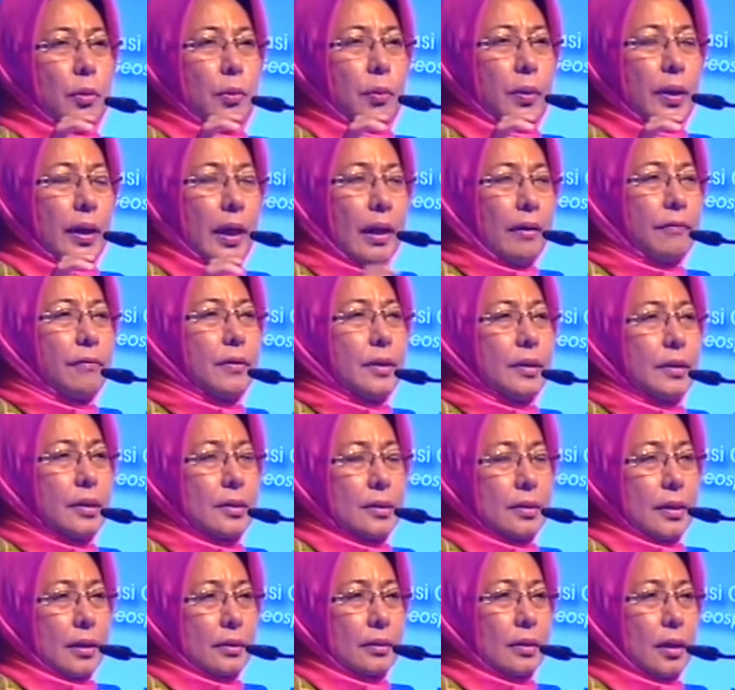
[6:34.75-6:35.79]
whatever this
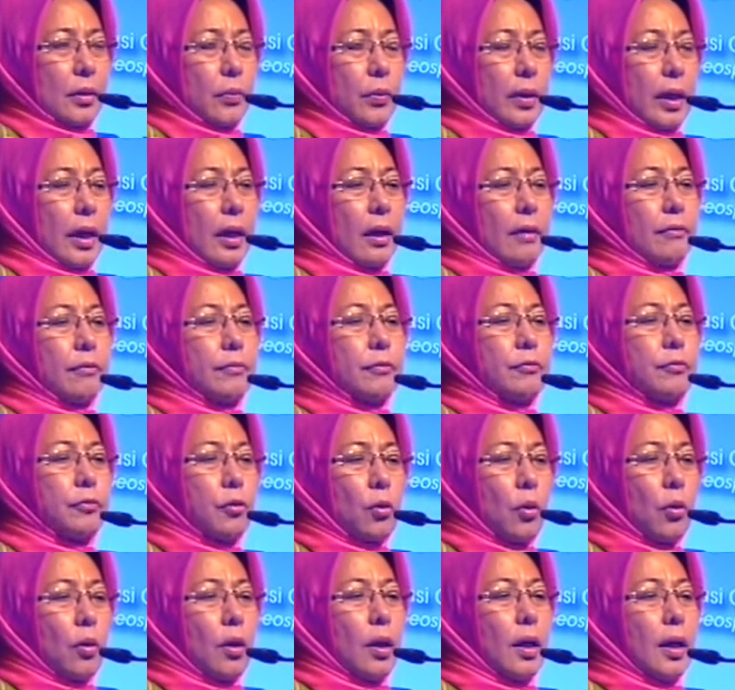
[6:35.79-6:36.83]
data we have
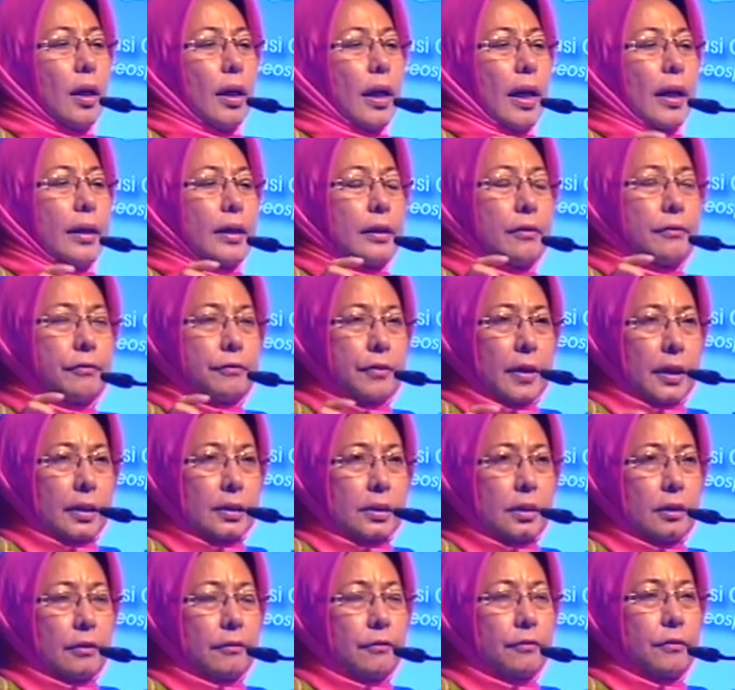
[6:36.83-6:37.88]
for an
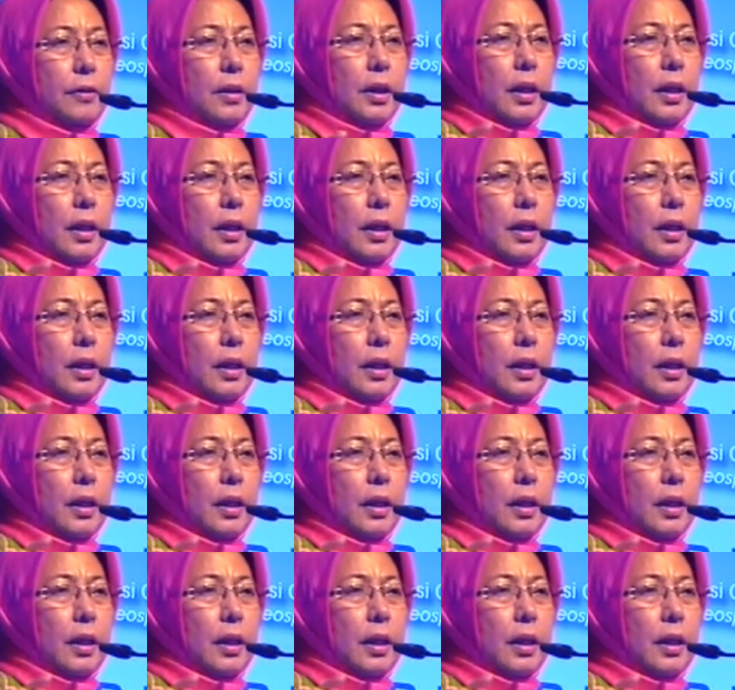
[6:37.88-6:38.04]
effective